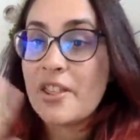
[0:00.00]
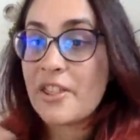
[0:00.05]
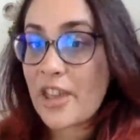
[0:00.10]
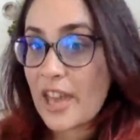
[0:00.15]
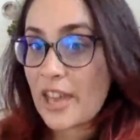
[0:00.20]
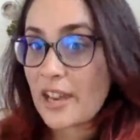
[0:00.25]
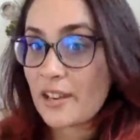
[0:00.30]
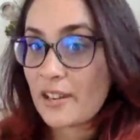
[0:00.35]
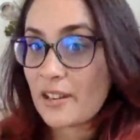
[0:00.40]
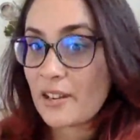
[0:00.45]

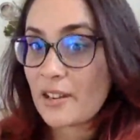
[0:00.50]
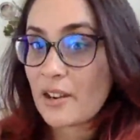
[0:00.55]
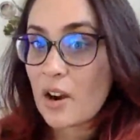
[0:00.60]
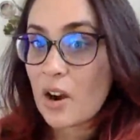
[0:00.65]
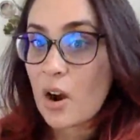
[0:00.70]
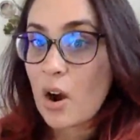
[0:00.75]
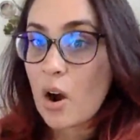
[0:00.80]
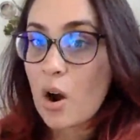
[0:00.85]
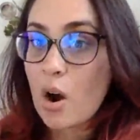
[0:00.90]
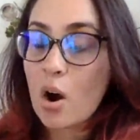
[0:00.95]

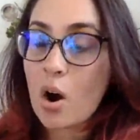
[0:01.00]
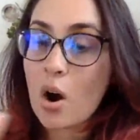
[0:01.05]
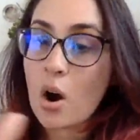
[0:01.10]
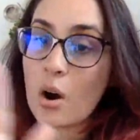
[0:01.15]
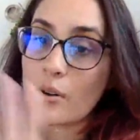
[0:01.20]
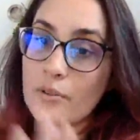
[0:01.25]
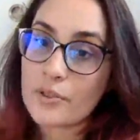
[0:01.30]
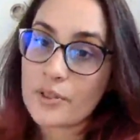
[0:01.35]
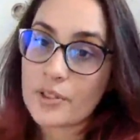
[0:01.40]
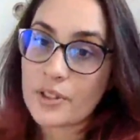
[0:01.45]
than
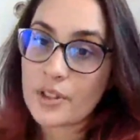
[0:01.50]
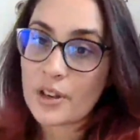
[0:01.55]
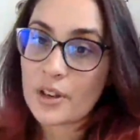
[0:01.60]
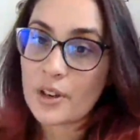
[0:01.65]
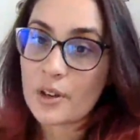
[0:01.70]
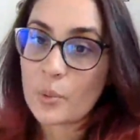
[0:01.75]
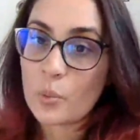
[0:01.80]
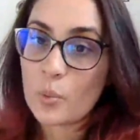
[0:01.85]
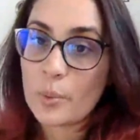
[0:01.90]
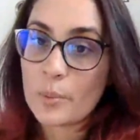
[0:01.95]
of
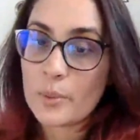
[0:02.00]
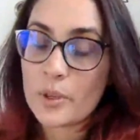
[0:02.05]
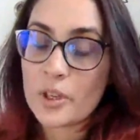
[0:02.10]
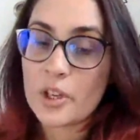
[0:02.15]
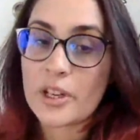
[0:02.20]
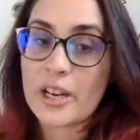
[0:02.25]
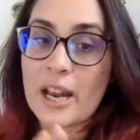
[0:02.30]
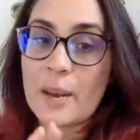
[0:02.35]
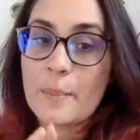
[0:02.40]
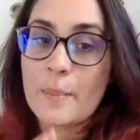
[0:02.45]
the
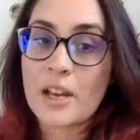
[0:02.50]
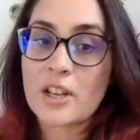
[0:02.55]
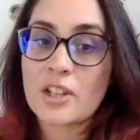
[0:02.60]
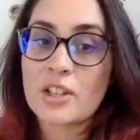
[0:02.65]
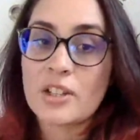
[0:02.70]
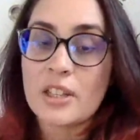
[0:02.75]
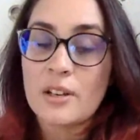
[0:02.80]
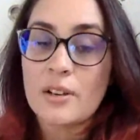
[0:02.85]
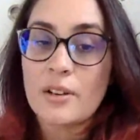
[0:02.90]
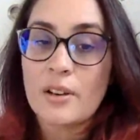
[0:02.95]
womanhood. I
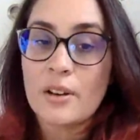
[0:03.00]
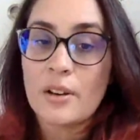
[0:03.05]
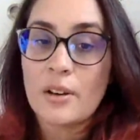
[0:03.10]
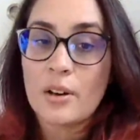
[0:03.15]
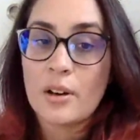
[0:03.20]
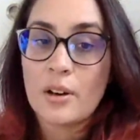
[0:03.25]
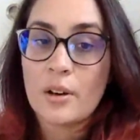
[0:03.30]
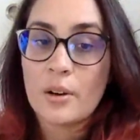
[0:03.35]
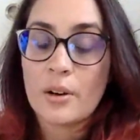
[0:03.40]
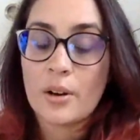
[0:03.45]
imagine that
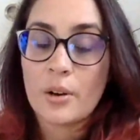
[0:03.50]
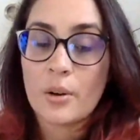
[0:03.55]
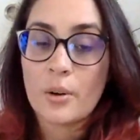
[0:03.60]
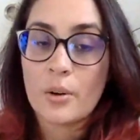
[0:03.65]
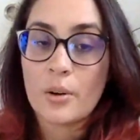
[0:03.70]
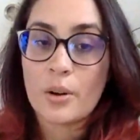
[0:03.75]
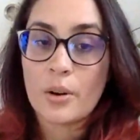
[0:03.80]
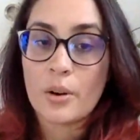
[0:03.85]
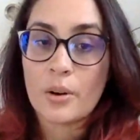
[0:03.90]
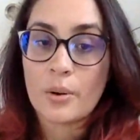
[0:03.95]
a, a,
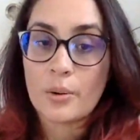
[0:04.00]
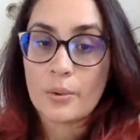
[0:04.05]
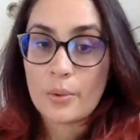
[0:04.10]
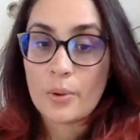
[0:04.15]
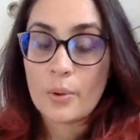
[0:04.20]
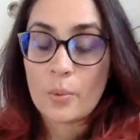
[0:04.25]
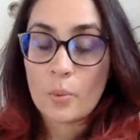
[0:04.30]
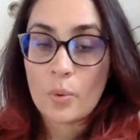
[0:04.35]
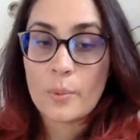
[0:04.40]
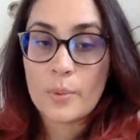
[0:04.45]

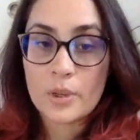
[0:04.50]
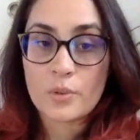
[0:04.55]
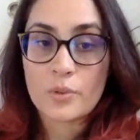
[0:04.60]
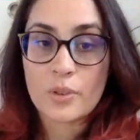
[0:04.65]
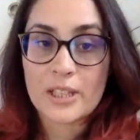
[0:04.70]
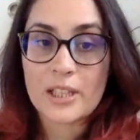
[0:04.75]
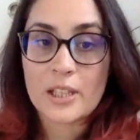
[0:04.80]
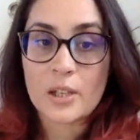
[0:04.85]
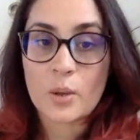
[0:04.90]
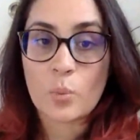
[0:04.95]
a, a
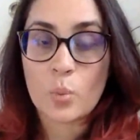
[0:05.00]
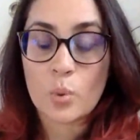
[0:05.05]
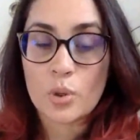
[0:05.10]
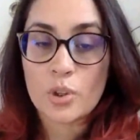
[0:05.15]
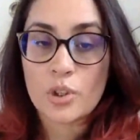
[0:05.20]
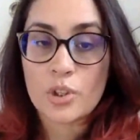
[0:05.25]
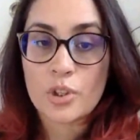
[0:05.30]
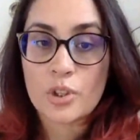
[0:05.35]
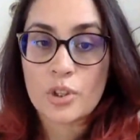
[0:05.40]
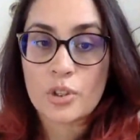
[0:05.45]
woman reader
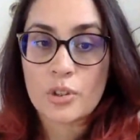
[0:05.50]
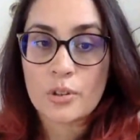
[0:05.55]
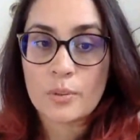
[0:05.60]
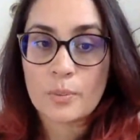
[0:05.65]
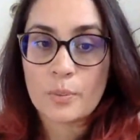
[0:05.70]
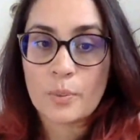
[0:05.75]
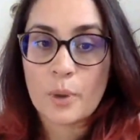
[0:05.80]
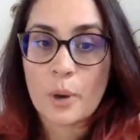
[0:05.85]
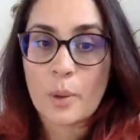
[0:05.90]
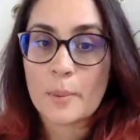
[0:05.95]
would
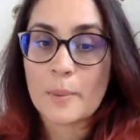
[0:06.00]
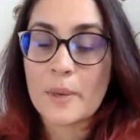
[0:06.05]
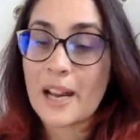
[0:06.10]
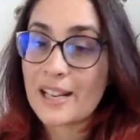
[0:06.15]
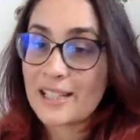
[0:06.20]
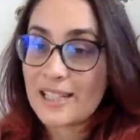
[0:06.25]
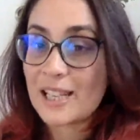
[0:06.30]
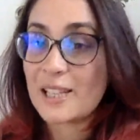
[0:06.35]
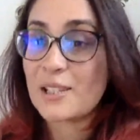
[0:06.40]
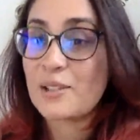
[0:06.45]

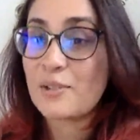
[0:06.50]
probably